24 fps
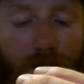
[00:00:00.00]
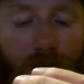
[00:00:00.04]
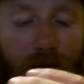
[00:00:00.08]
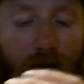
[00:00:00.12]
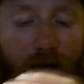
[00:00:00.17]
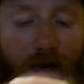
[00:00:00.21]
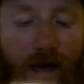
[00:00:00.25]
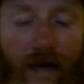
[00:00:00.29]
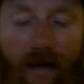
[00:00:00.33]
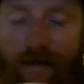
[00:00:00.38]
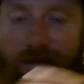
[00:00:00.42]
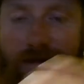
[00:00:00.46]

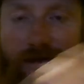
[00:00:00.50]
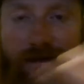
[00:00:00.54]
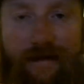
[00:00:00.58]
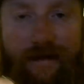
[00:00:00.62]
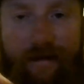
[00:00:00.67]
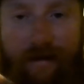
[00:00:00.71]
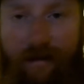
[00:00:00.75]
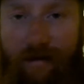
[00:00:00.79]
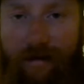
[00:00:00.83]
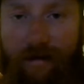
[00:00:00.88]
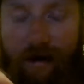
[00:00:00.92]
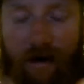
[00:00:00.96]
It's just a
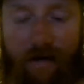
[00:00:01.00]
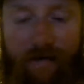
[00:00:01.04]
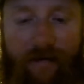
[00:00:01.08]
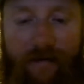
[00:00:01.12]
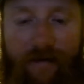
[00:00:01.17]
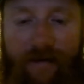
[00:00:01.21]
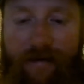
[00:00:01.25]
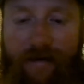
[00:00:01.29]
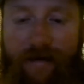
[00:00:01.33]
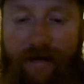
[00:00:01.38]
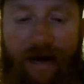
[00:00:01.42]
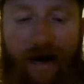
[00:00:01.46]
confidence
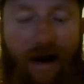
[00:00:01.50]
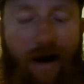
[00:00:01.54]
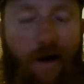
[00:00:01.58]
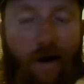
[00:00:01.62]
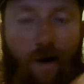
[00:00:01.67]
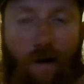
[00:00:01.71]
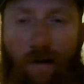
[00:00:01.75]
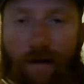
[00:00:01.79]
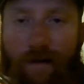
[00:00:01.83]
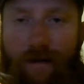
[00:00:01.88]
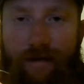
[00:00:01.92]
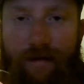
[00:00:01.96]
thing. I
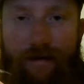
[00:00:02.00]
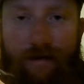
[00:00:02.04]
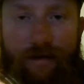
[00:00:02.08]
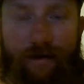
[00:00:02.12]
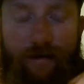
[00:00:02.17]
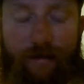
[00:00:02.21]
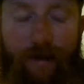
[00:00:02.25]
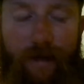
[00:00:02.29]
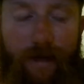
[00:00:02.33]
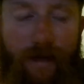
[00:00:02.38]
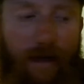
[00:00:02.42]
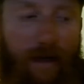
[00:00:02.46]
always use them.
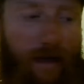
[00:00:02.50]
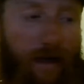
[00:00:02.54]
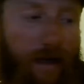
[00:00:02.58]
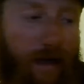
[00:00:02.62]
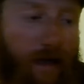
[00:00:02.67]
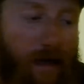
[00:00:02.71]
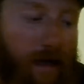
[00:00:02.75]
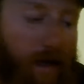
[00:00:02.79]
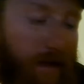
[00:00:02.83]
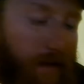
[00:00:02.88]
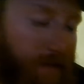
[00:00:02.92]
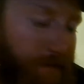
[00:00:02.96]

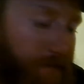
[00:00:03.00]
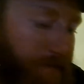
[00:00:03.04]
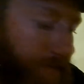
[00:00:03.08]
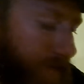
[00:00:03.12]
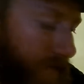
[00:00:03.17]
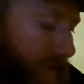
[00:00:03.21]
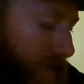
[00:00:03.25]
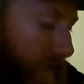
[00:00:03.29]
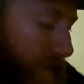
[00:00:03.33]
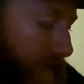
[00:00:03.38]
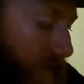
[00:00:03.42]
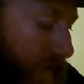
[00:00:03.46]

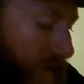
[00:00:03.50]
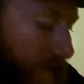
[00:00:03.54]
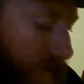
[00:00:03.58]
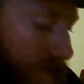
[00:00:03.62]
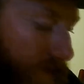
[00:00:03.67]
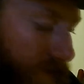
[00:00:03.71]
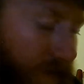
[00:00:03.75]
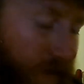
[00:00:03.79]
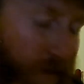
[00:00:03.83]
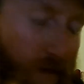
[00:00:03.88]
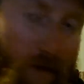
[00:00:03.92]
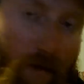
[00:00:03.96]

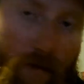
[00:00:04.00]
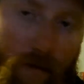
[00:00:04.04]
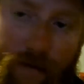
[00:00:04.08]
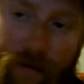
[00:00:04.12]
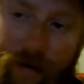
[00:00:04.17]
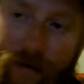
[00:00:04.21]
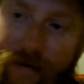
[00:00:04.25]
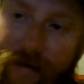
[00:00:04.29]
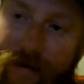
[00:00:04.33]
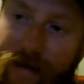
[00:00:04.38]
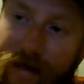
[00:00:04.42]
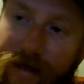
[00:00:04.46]
So
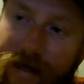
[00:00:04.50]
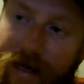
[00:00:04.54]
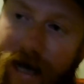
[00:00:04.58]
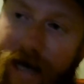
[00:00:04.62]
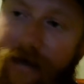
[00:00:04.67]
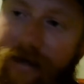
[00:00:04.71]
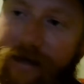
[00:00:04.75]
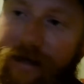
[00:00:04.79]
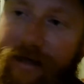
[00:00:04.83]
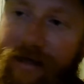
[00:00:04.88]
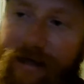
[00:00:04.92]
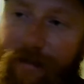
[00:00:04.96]
this
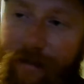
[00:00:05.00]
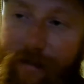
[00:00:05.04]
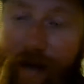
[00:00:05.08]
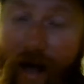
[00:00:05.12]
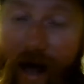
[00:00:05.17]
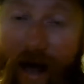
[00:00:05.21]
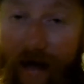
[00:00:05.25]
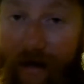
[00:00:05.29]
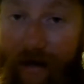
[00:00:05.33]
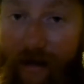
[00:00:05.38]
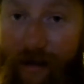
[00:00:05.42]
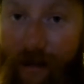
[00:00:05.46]
actually has a
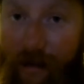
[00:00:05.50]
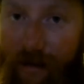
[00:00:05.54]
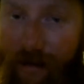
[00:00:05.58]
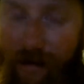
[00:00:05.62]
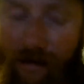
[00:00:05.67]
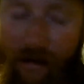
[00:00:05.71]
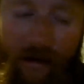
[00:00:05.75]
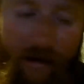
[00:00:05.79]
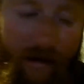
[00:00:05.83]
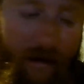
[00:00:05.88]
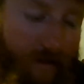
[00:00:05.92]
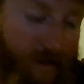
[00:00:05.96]
pack-a chunk on
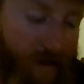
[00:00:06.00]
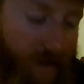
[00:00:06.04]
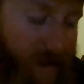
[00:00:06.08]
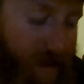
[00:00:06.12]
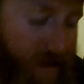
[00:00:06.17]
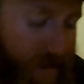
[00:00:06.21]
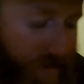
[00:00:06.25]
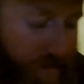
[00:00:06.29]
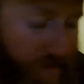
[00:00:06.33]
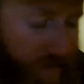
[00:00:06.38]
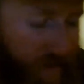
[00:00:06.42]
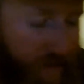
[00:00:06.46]
it right now.